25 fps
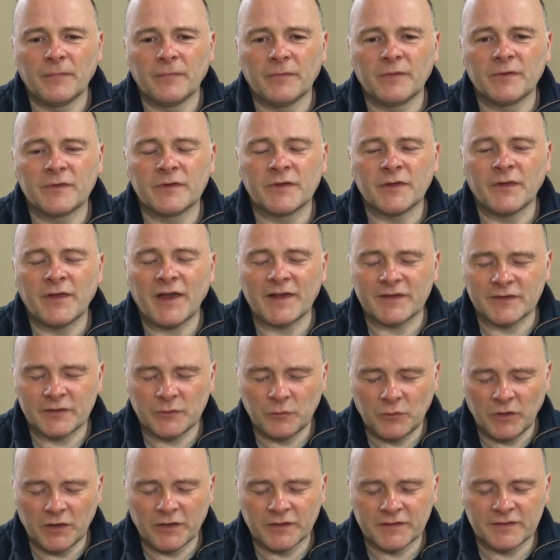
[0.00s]
So that's the
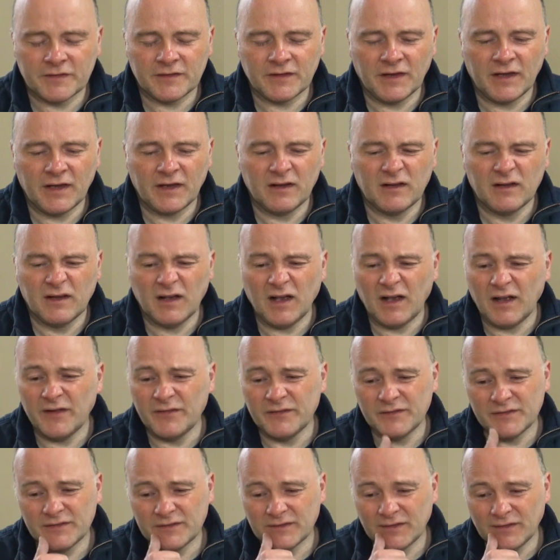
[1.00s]
worst thing.
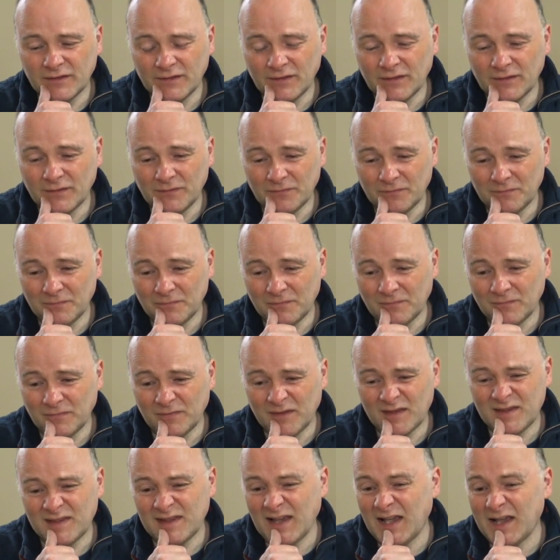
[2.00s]
And
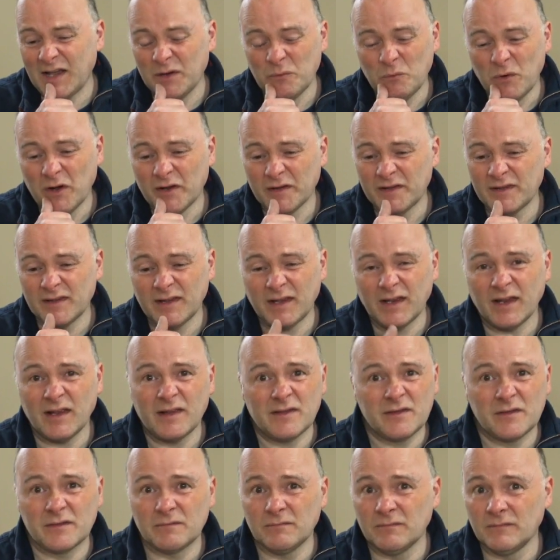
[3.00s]
the second worst thing
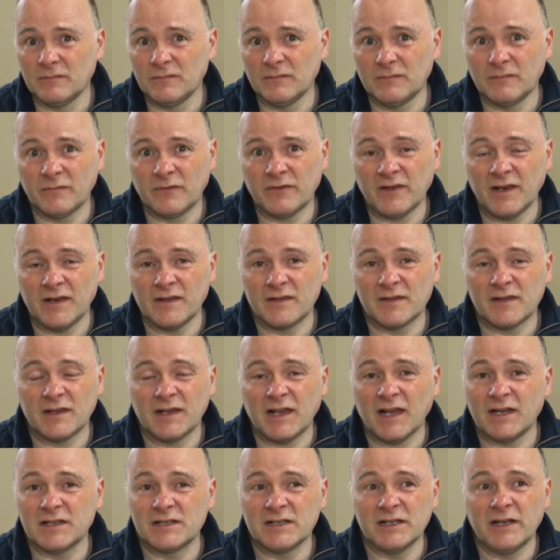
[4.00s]
is things that
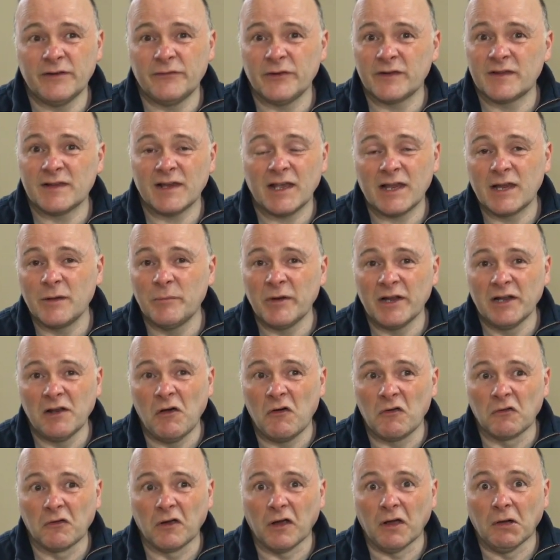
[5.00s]
get delivered take a bit
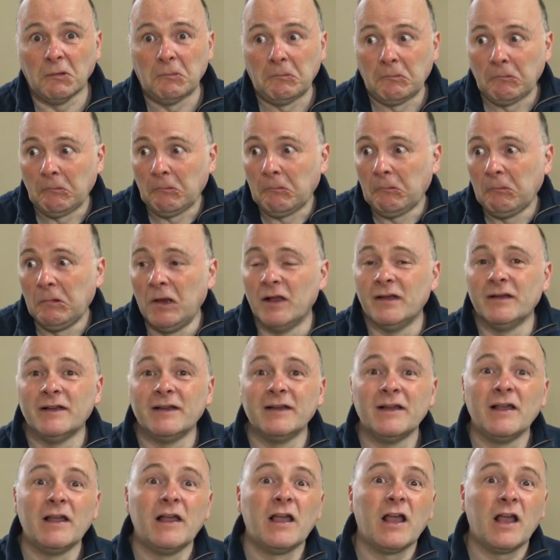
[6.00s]
longer.
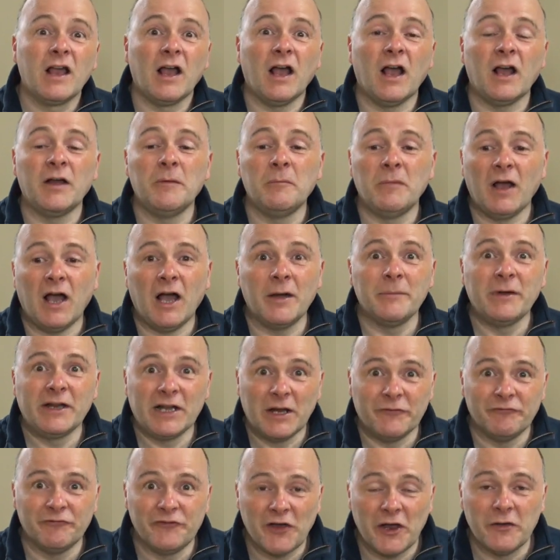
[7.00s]
I mean,
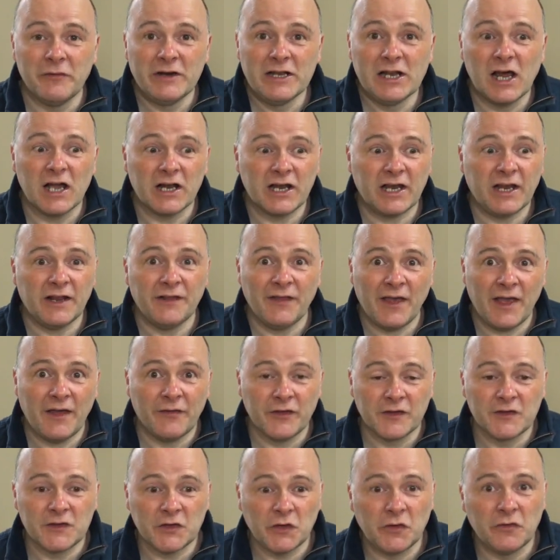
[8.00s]
I'm very lucky. They're
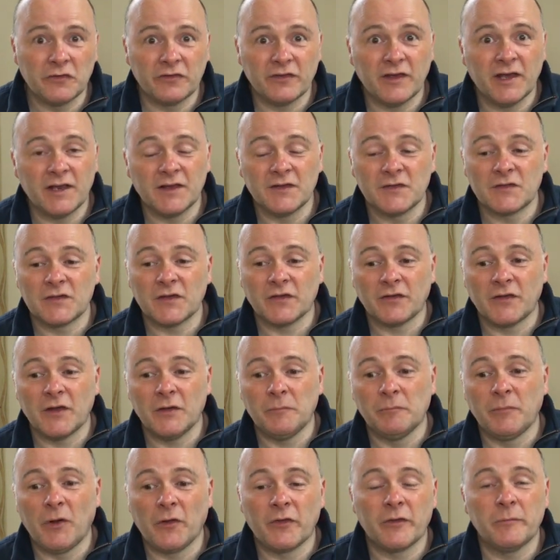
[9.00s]
the two things
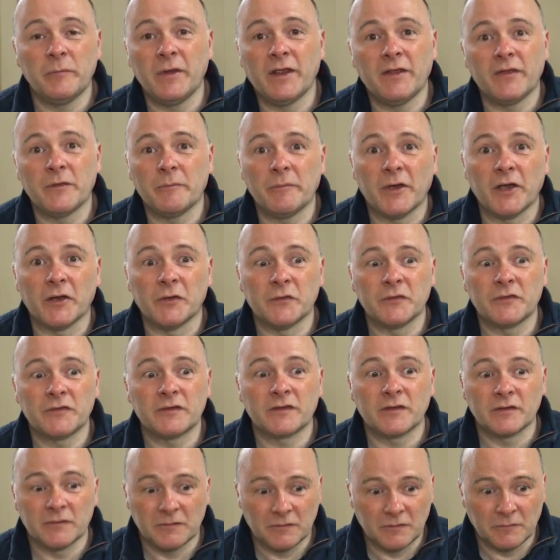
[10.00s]
that bother me the
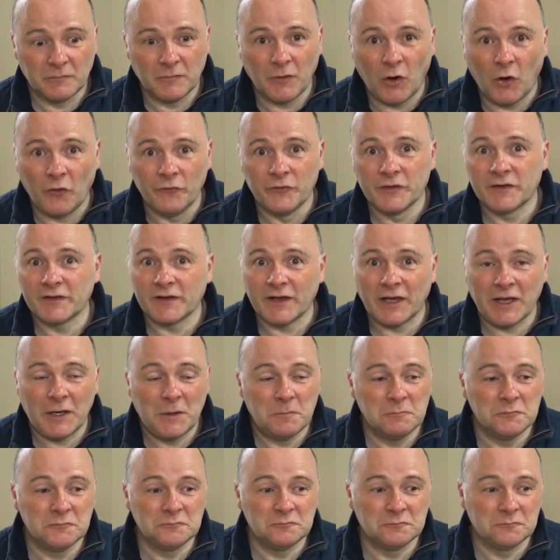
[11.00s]
most.
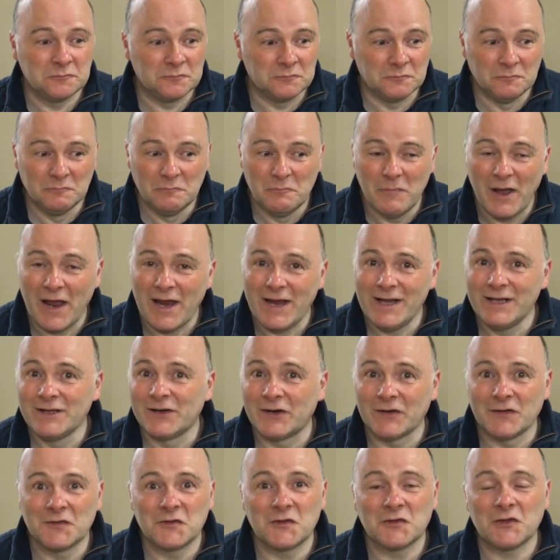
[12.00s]
Obviously, main
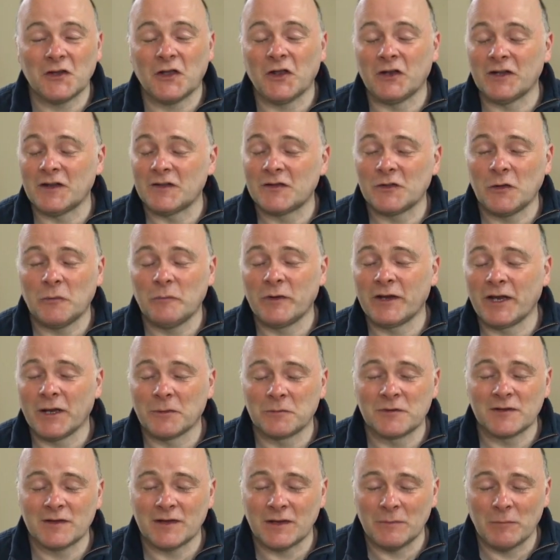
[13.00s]
concern is not being able
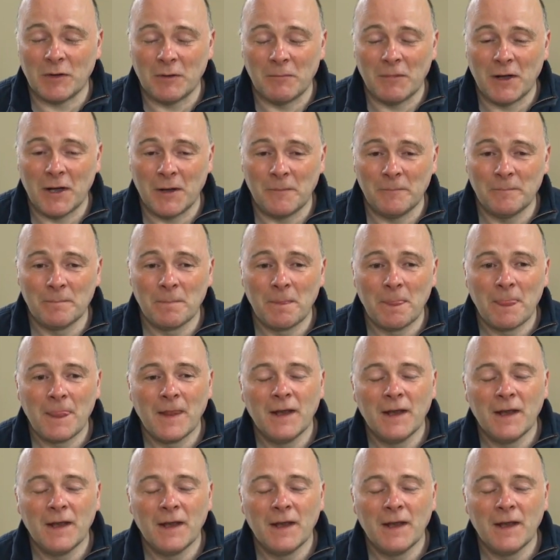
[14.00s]
to see my mum,